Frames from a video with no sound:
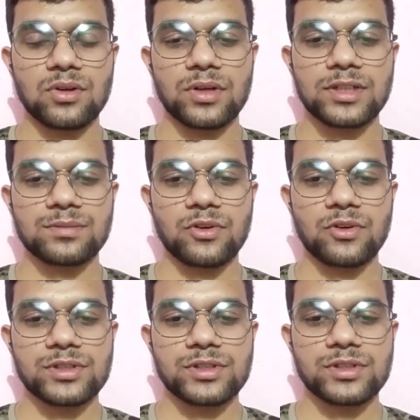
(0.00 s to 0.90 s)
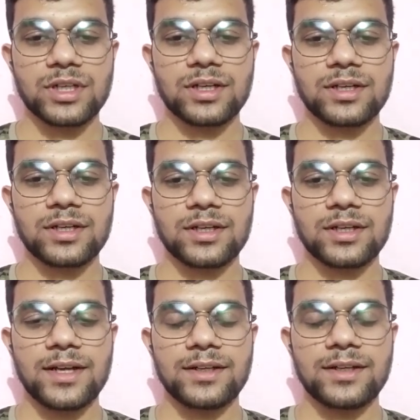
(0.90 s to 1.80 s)
butter, contains
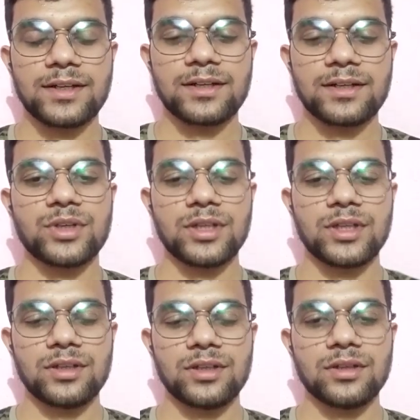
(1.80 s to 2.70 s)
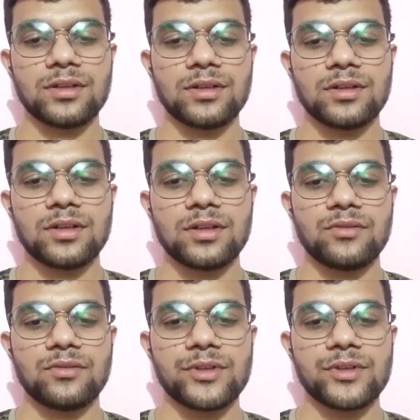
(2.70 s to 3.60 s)
more than
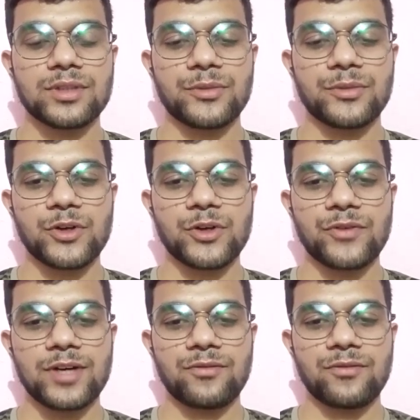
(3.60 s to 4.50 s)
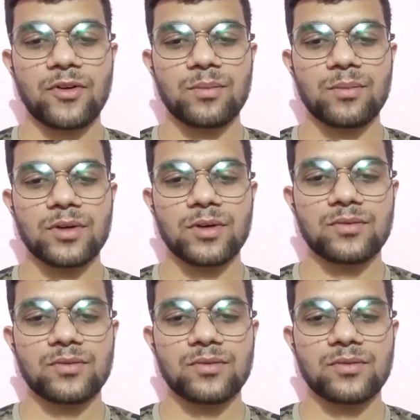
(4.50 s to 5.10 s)
99.4% of fat.